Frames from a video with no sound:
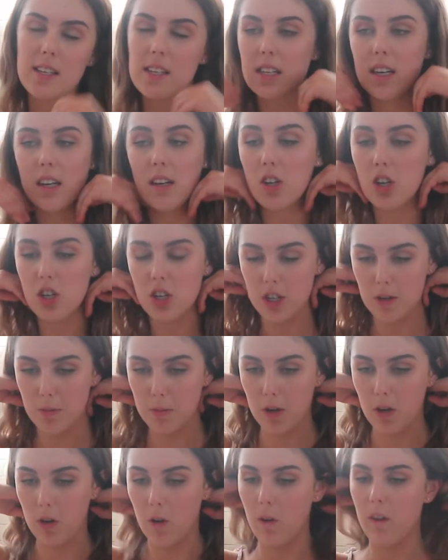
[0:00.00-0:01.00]
and you just
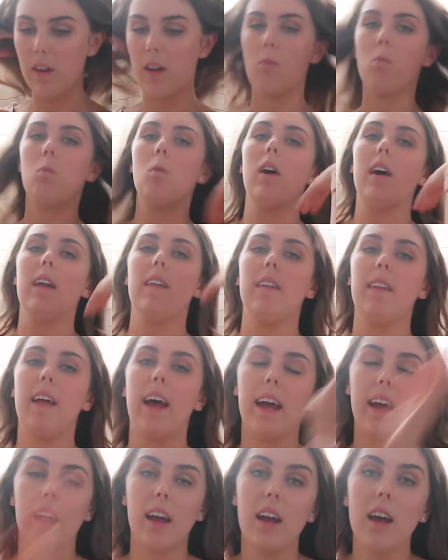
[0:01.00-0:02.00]
put it all in one.
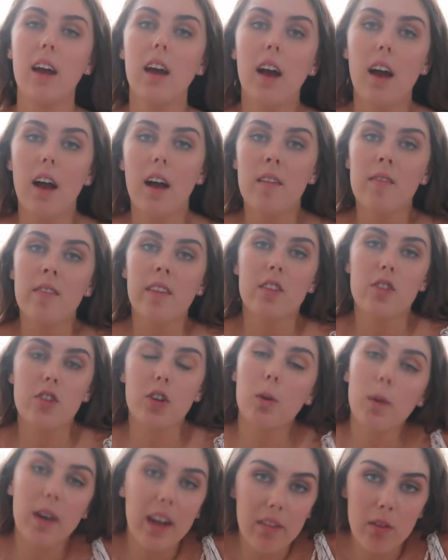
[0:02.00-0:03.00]
Like,
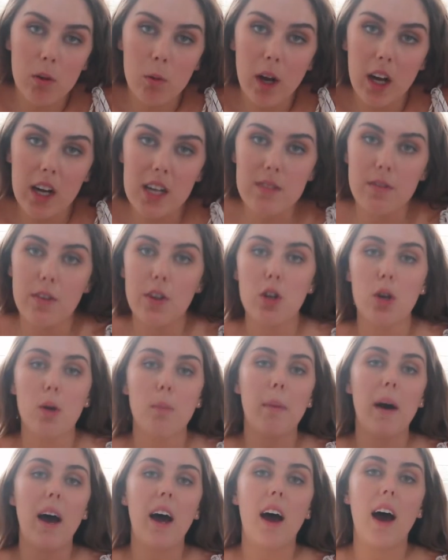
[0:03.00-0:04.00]
do whatever works for you.
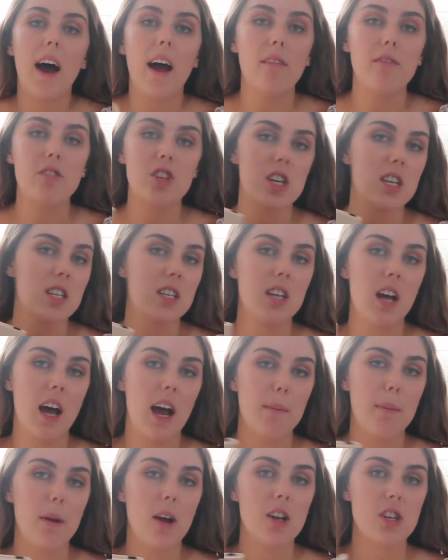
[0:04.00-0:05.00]
But I
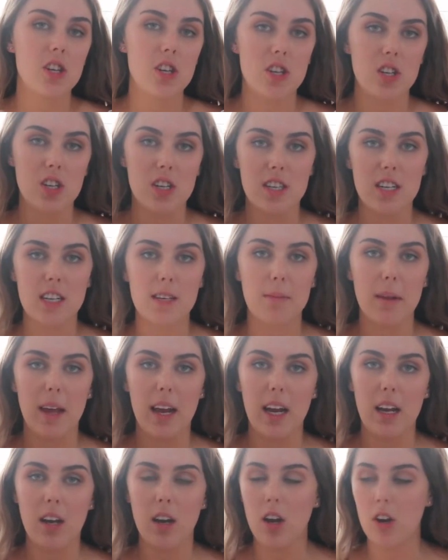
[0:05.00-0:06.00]
purchased just this
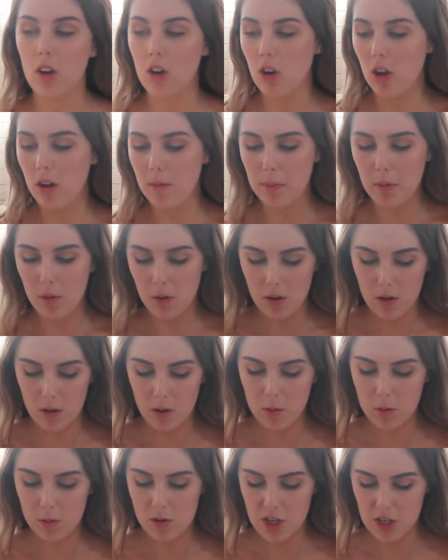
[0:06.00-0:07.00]
plain notebook
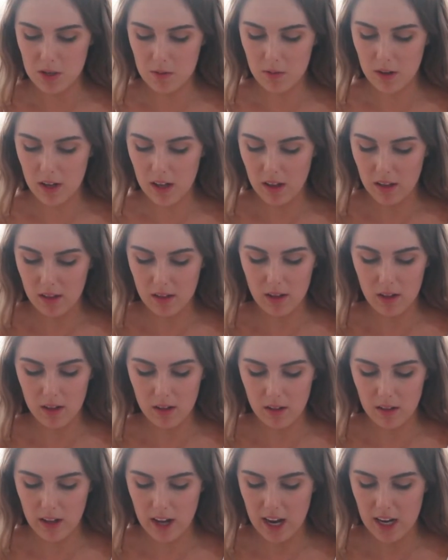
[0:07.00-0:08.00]
just with
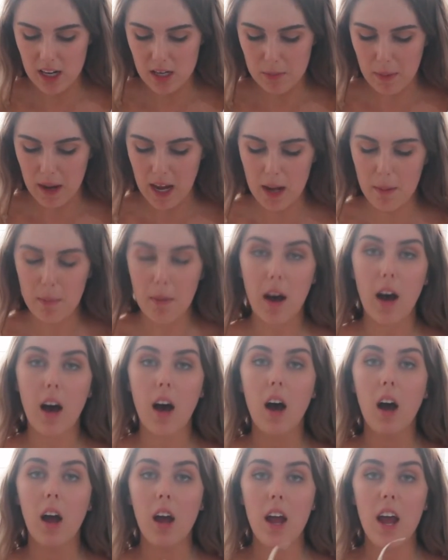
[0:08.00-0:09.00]
lined
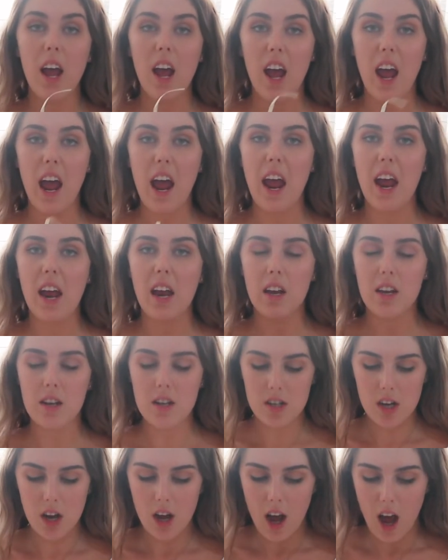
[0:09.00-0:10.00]
paper,
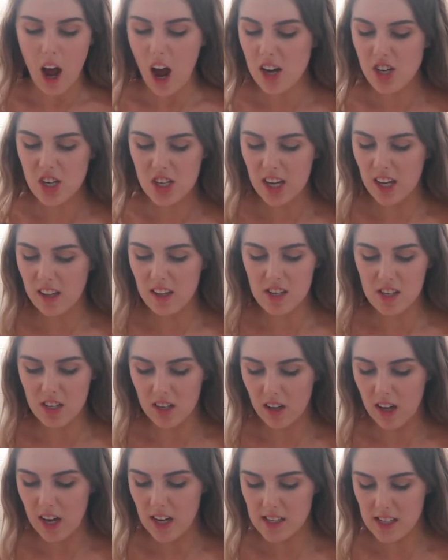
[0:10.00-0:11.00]
and I just take this to
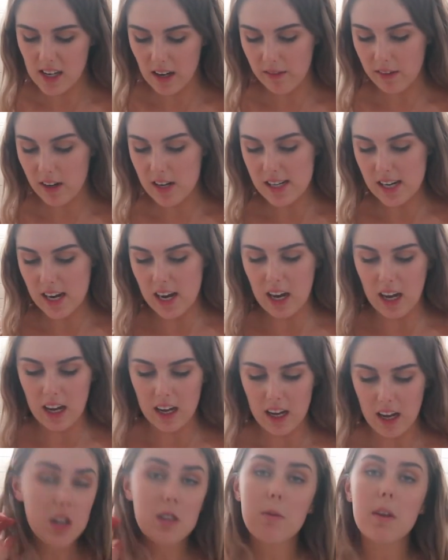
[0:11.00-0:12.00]
class every
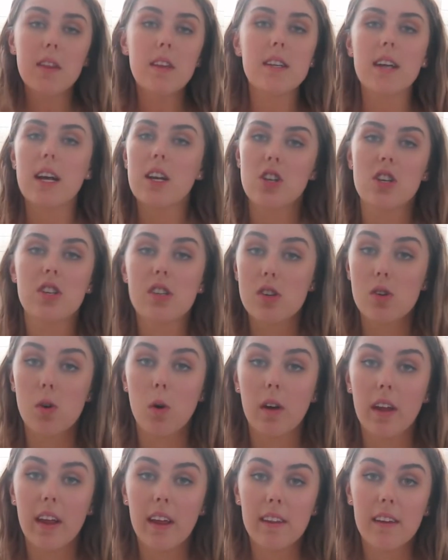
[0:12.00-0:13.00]
day, because when the teachers are
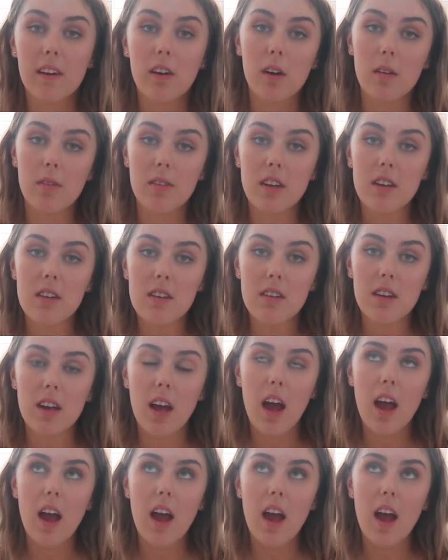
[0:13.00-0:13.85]
talking, they're often